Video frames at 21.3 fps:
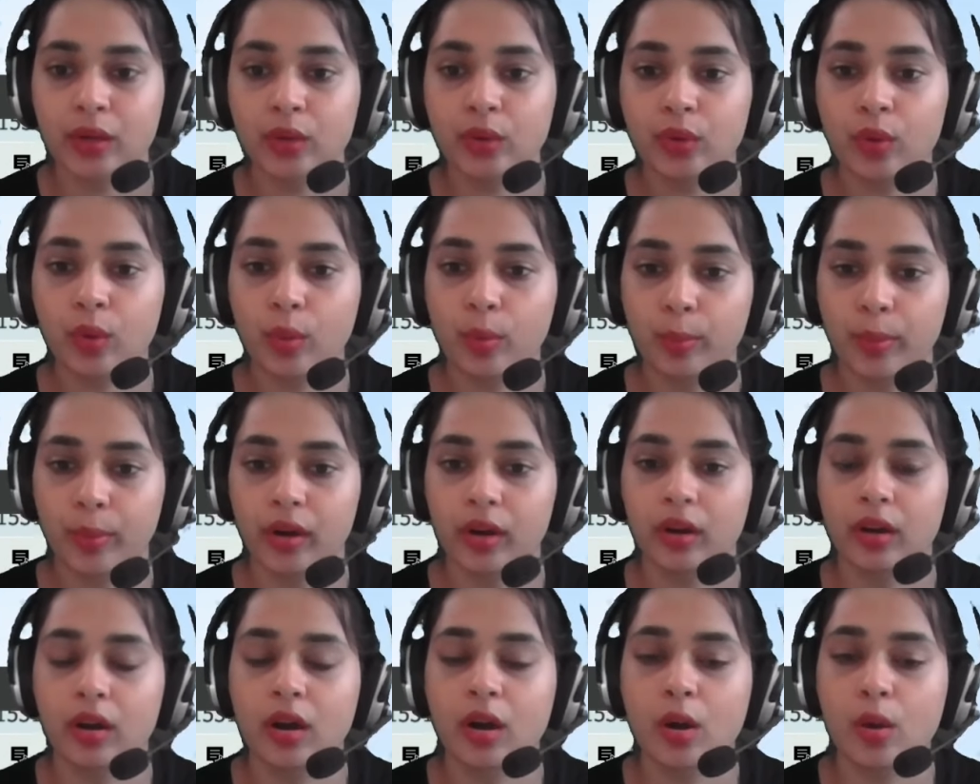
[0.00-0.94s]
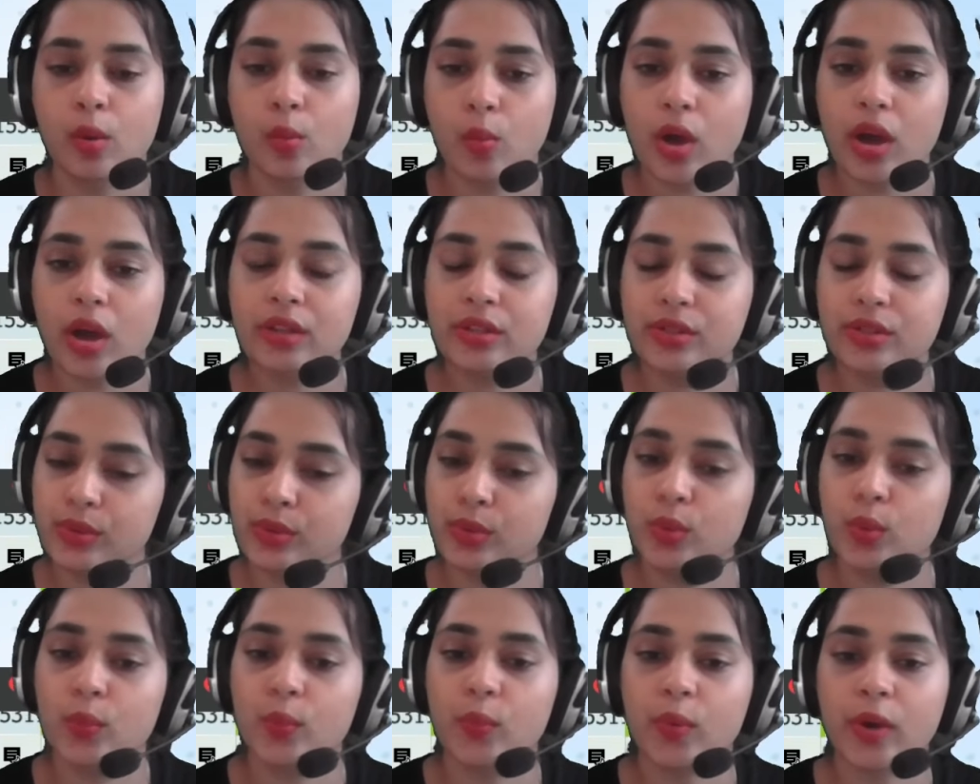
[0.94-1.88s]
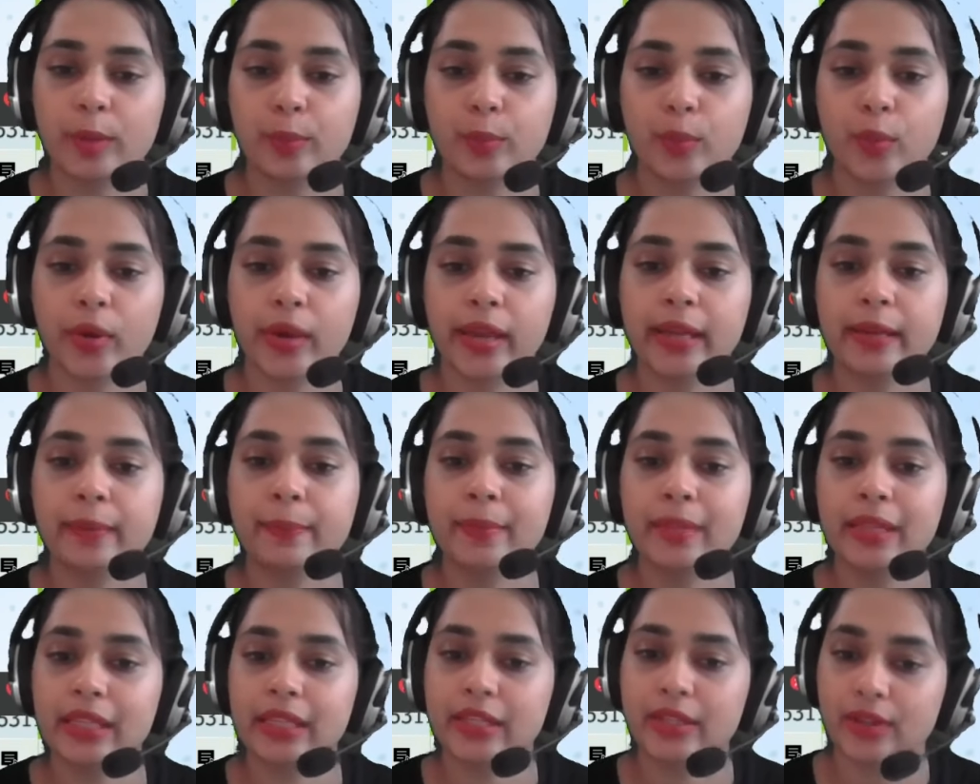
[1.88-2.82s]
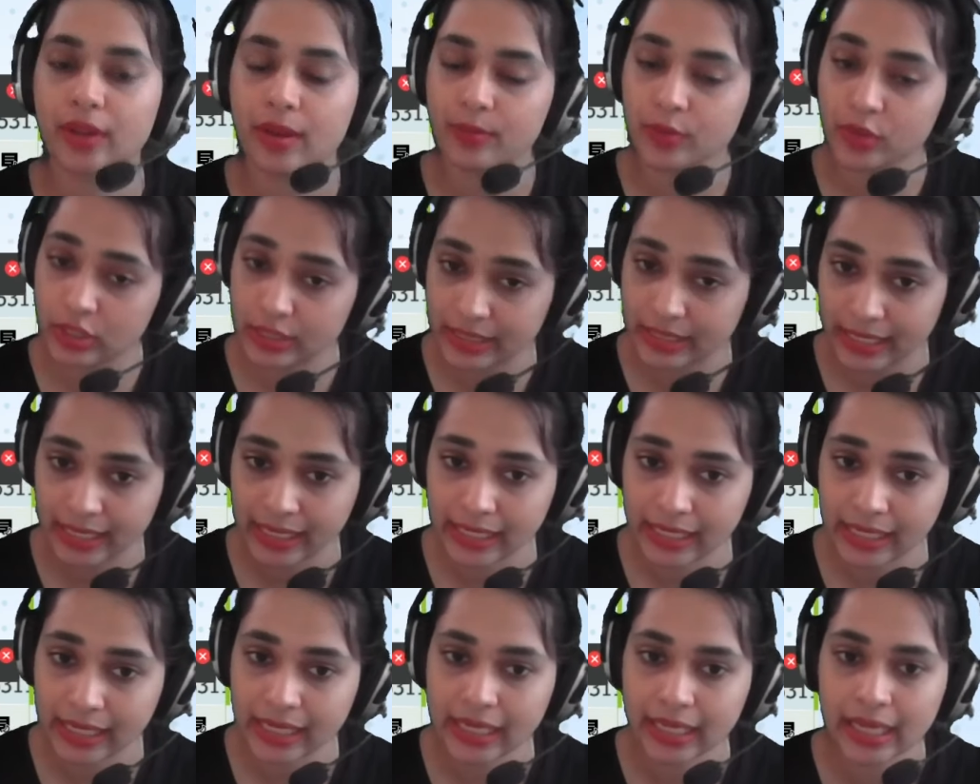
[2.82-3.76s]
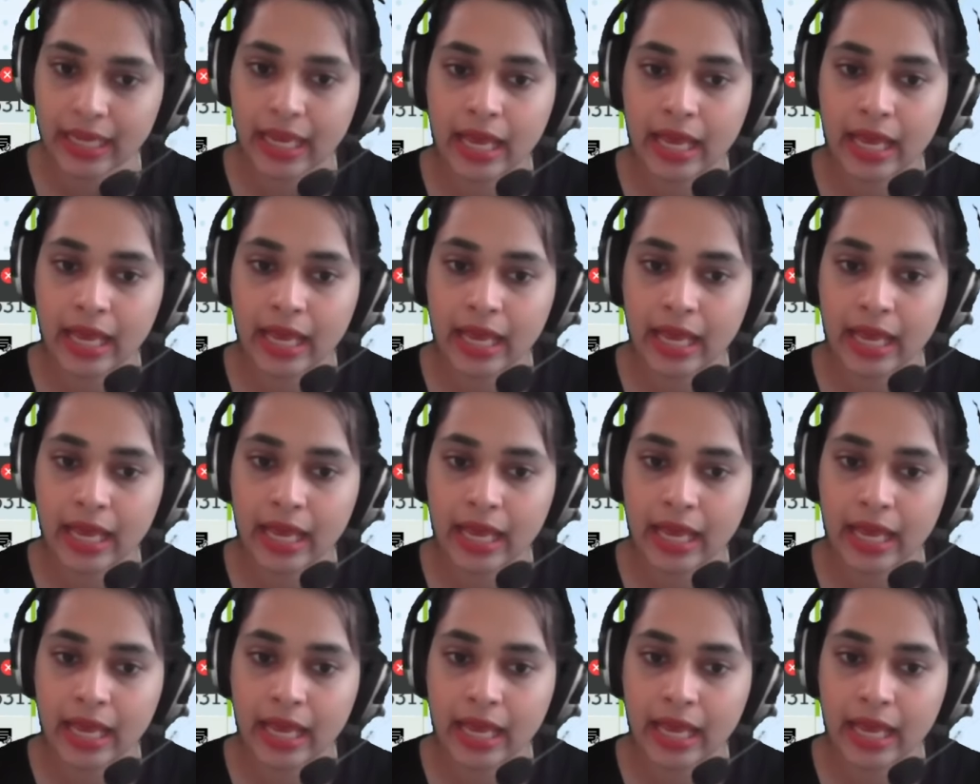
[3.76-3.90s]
Copper, 1 to 1.8 milligrams daily.